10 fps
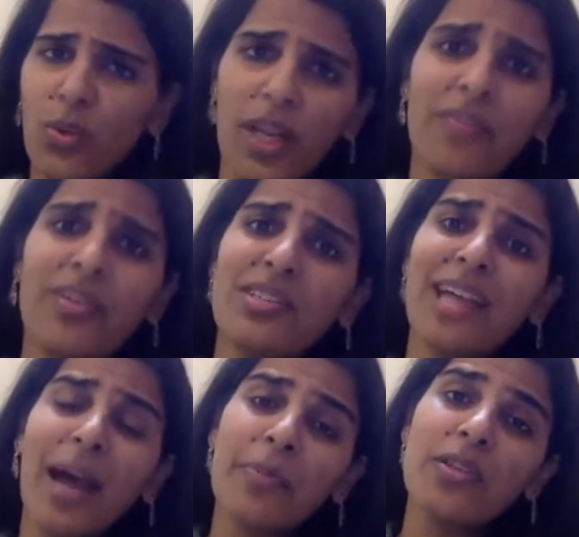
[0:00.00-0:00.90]
Whatever has
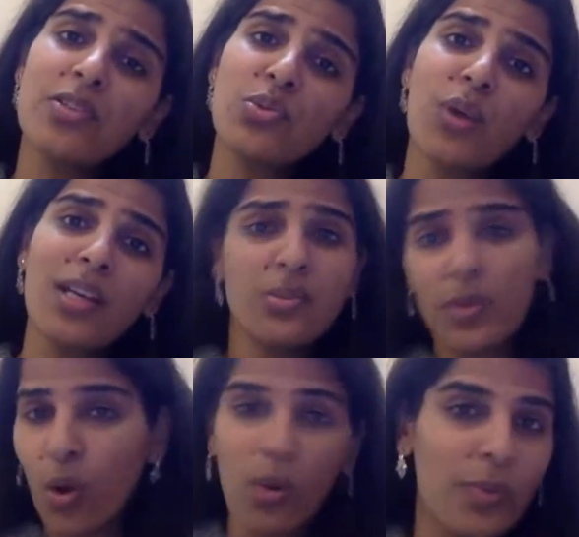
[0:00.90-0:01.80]
happened to us
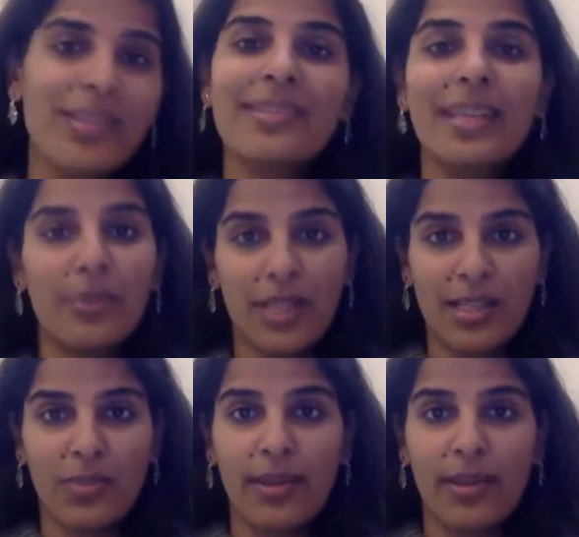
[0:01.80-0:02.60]
will always stay with us,